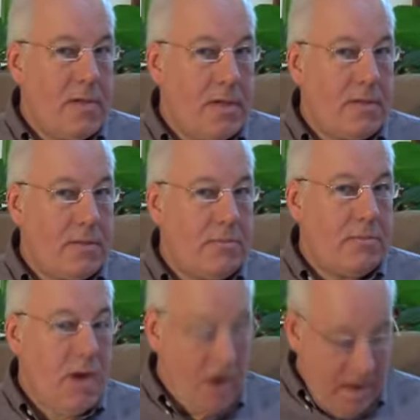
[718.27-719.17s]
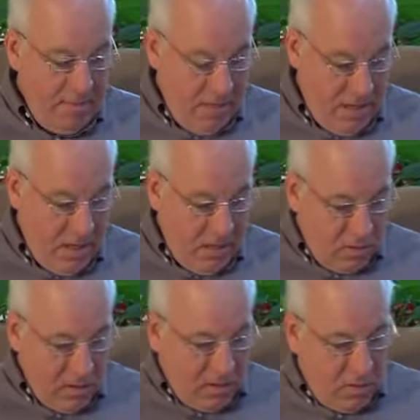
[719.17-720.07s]
is.
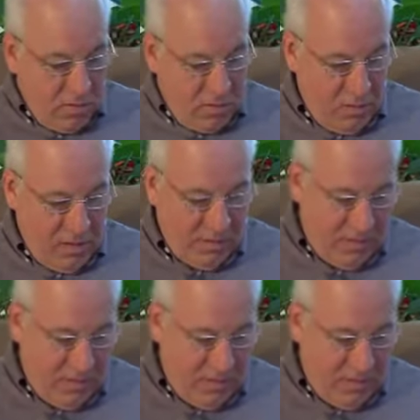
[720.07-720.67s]
So let's go through these